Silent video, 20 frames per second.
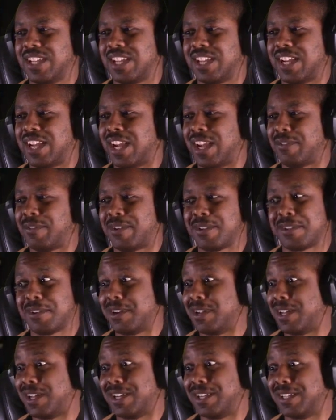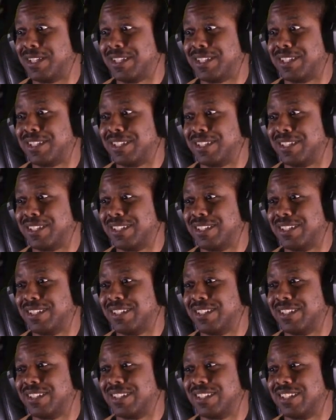I'd rather not.
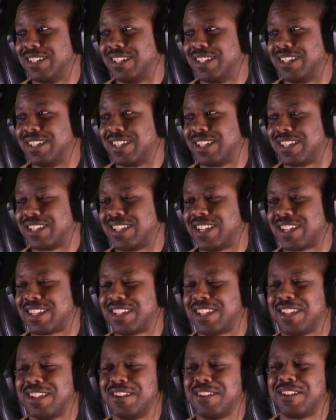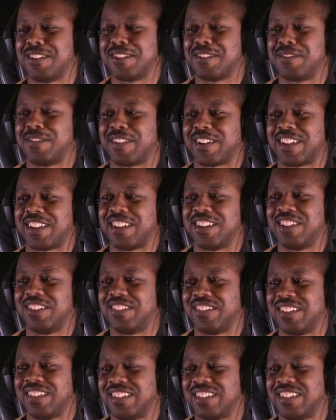Because next thing you do, you're gonna fucking kill me.